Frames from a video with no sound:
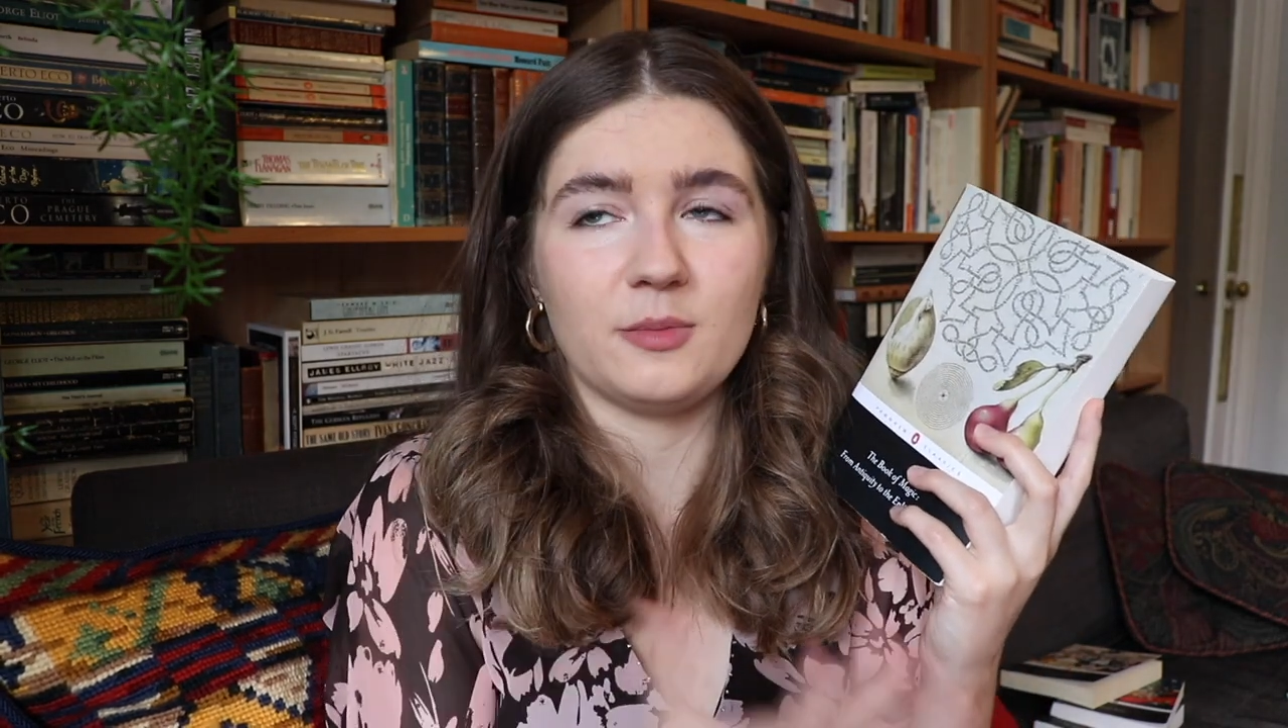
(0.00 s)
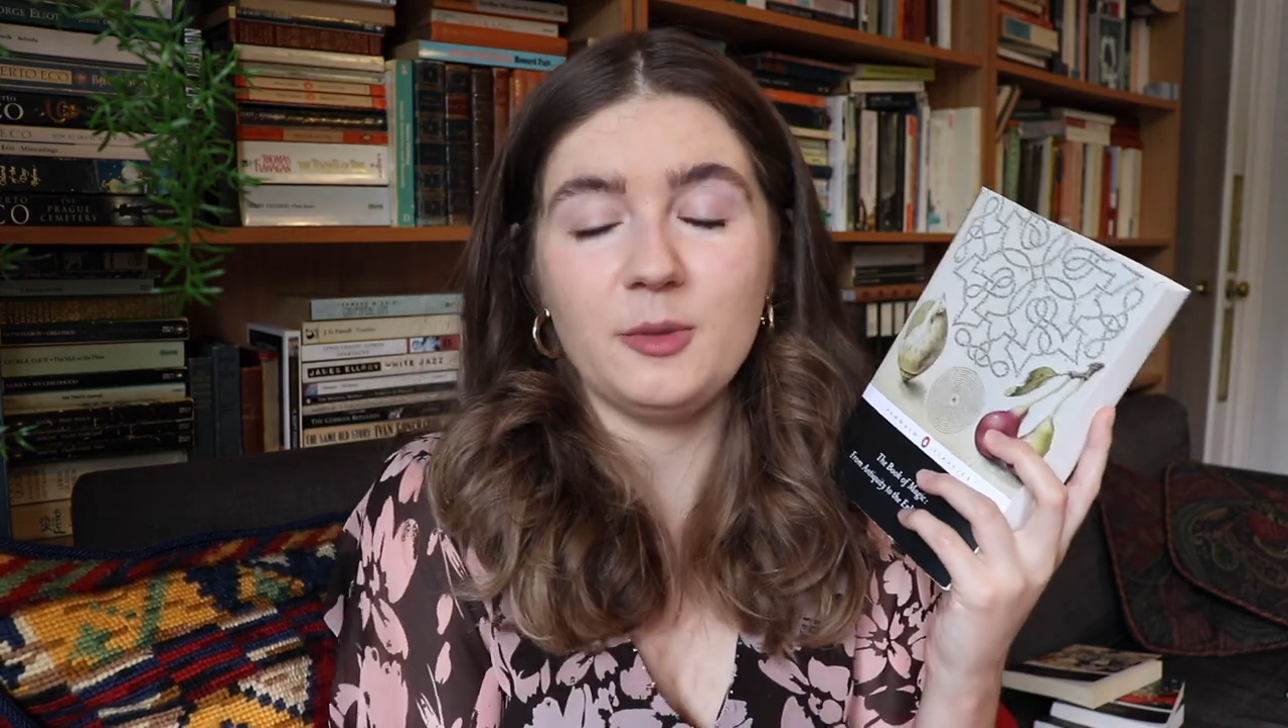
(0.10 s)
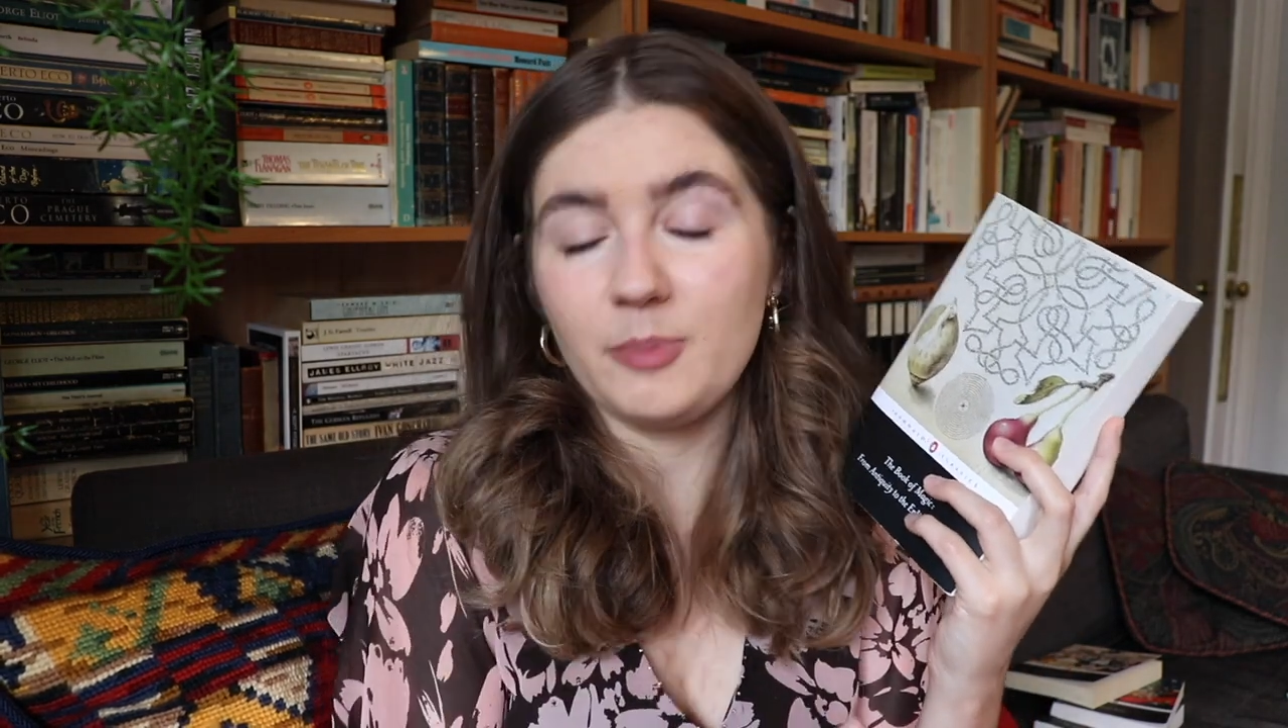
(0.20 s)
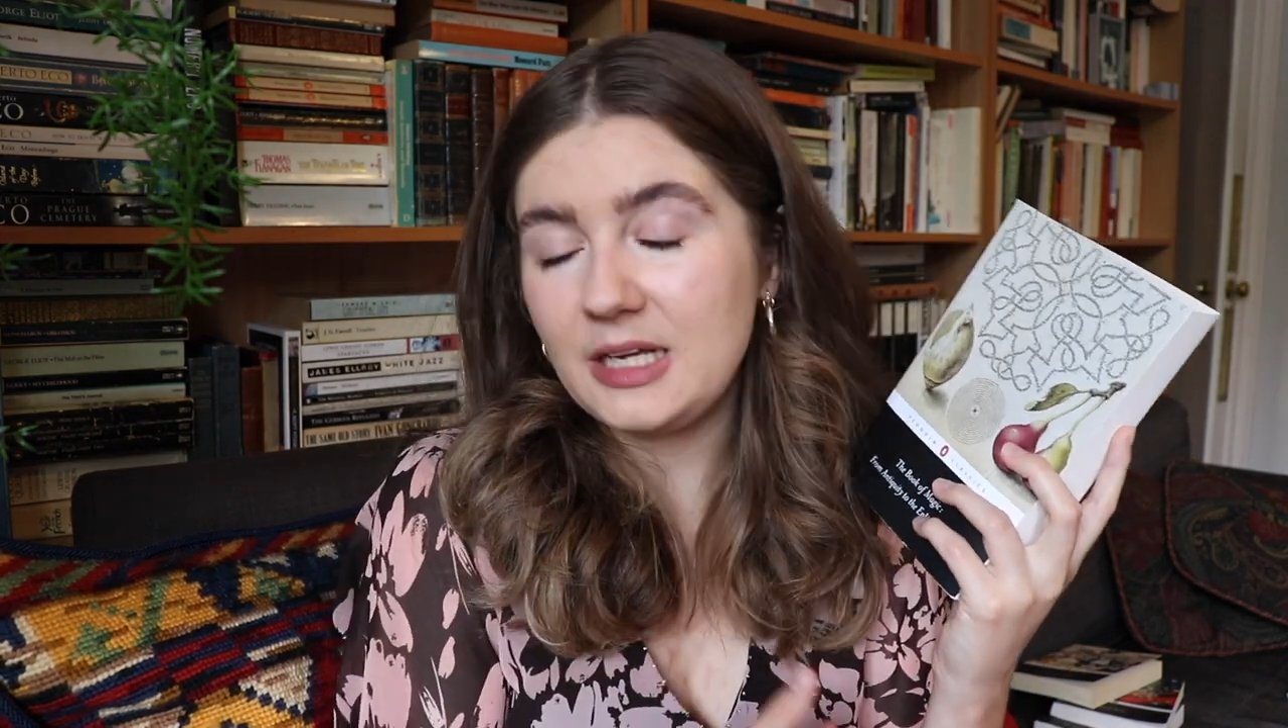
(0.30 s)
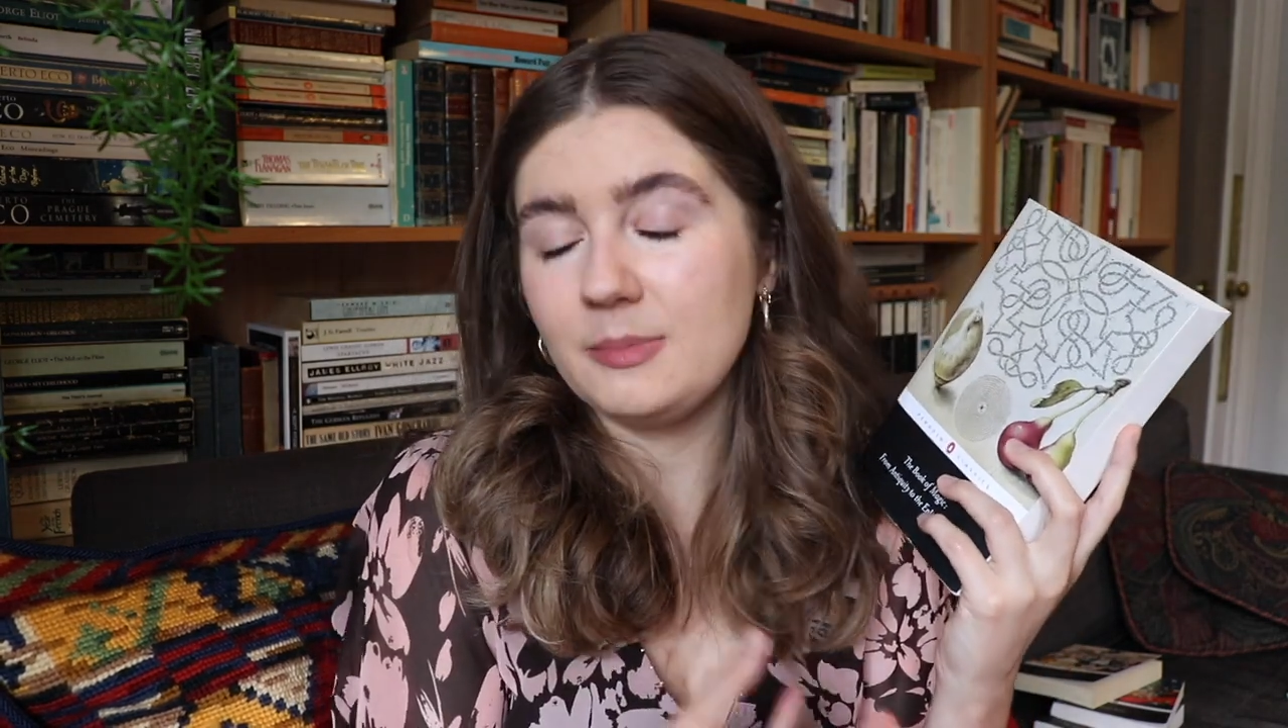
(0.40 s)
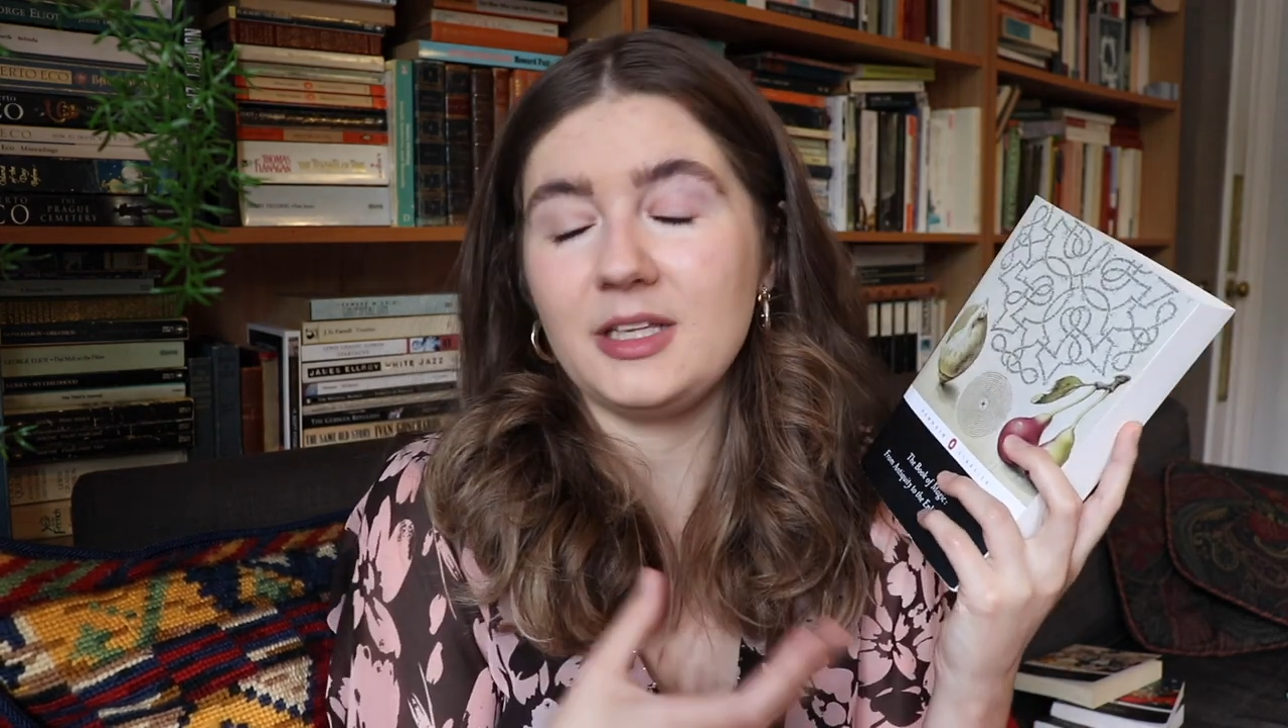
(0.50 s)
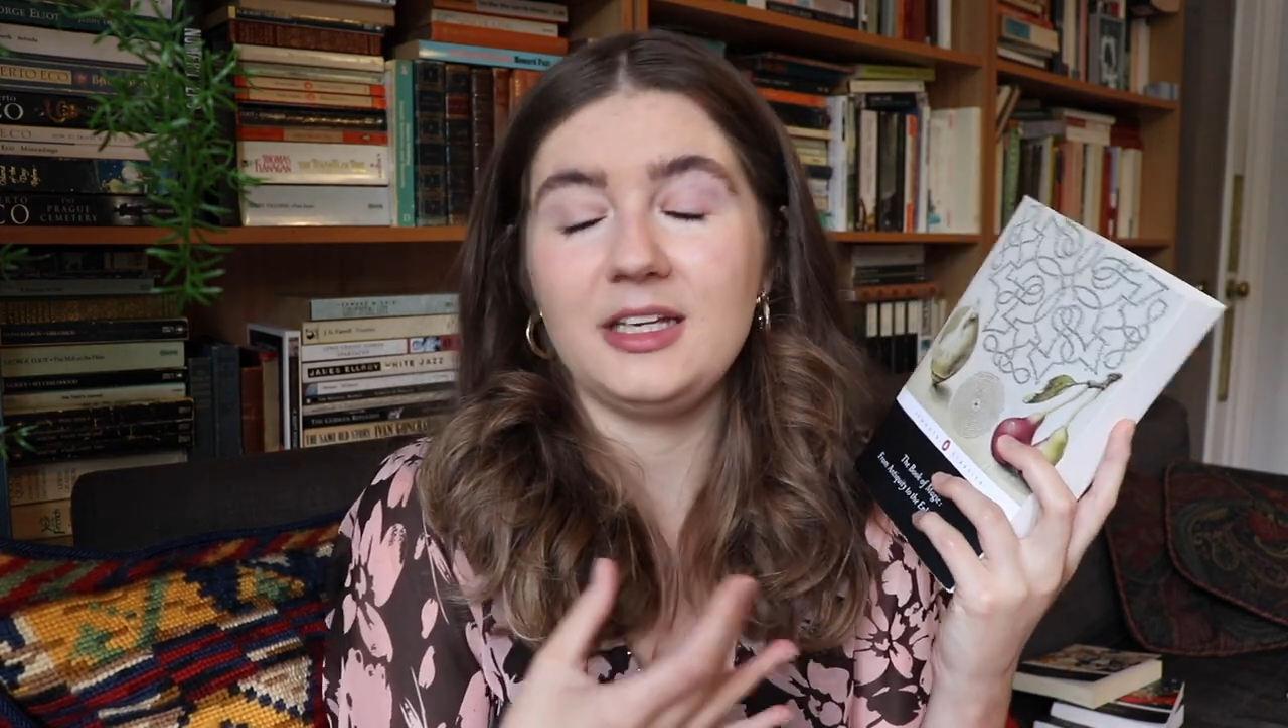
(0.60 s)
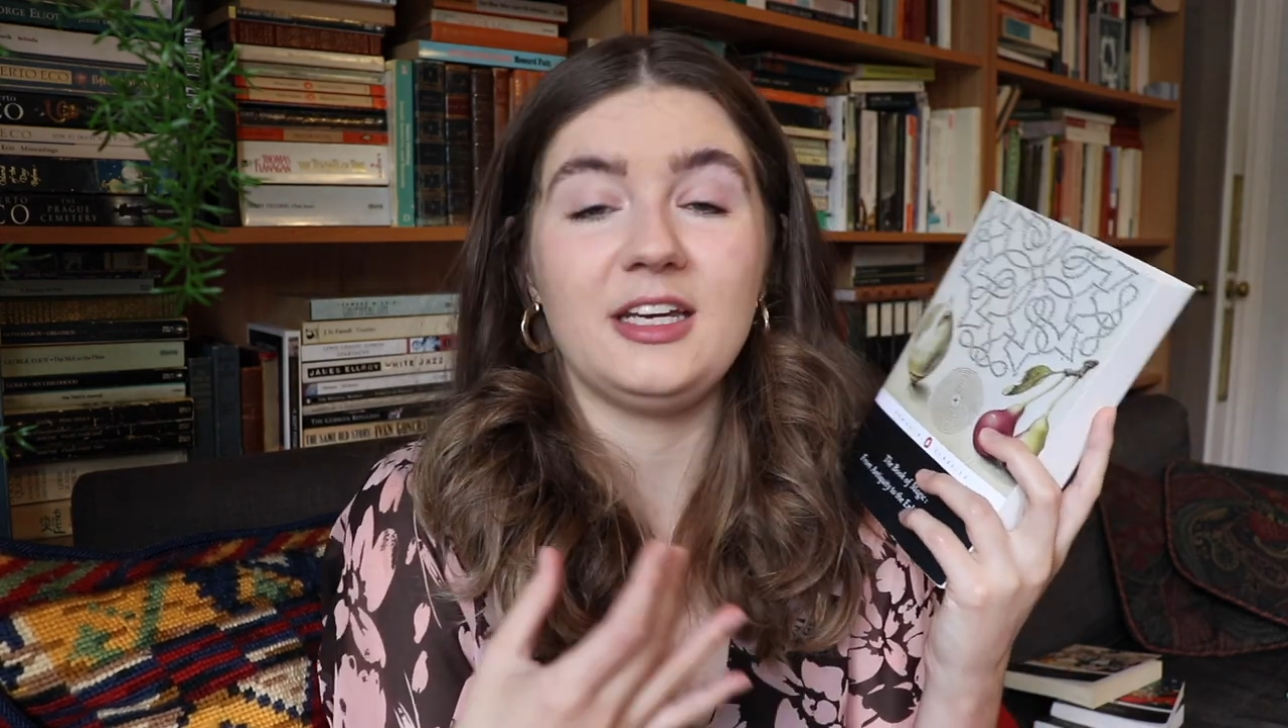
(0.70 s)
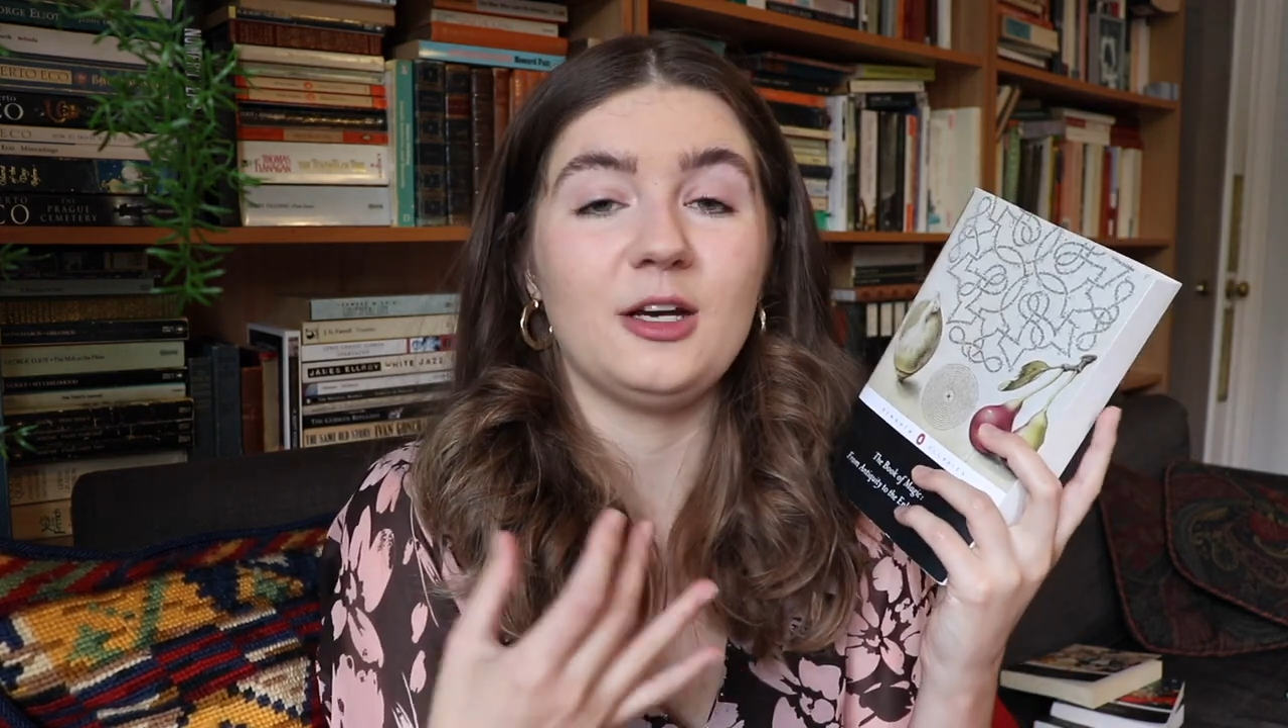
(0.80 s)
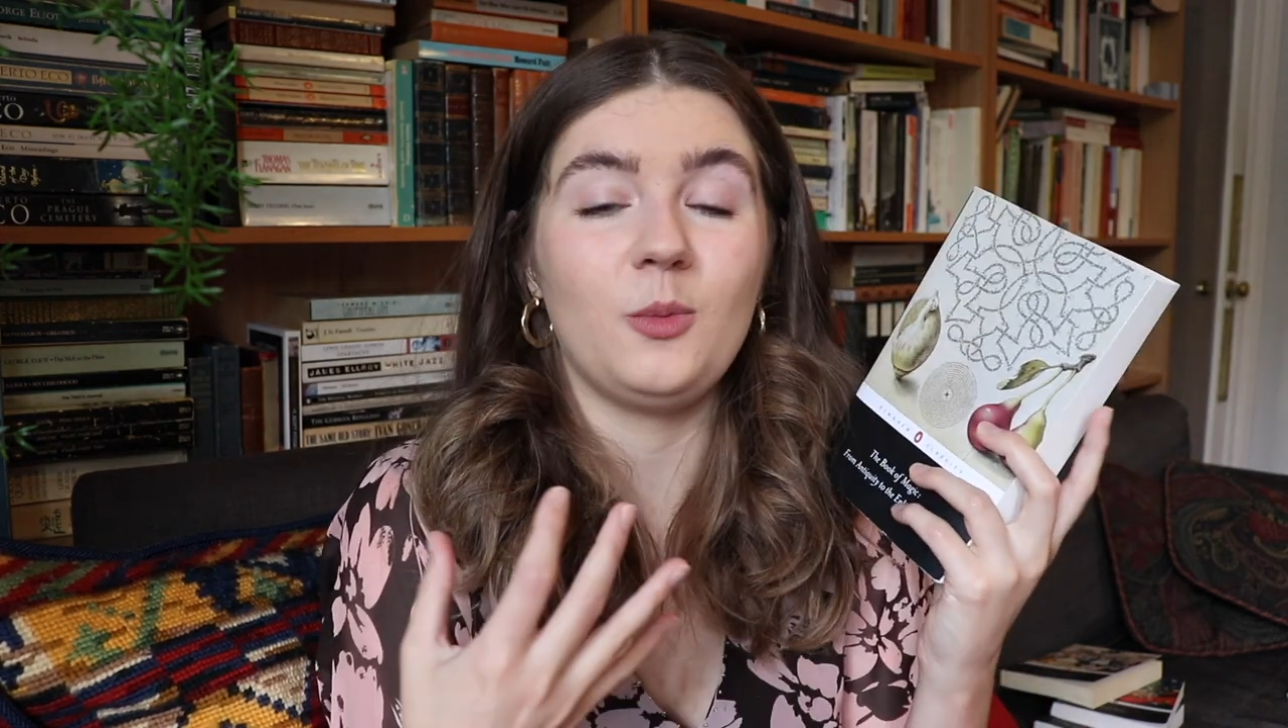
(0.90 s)
from the Bible
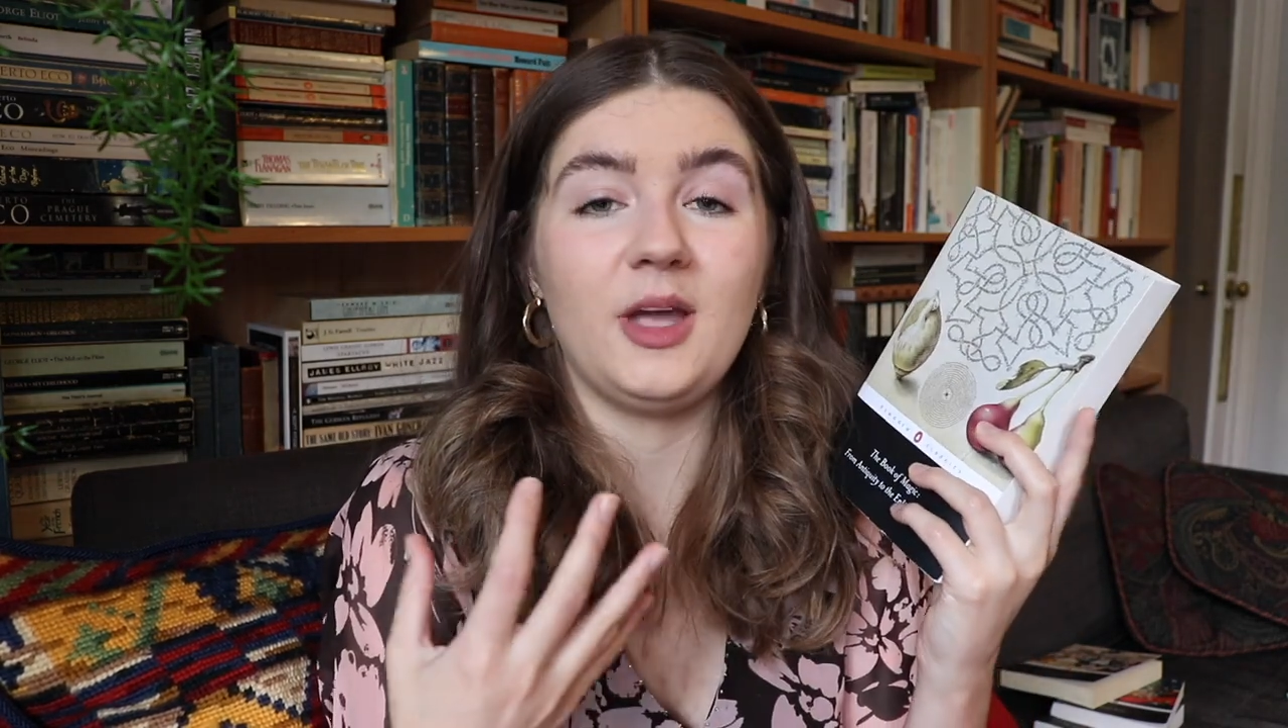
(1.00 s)
in here,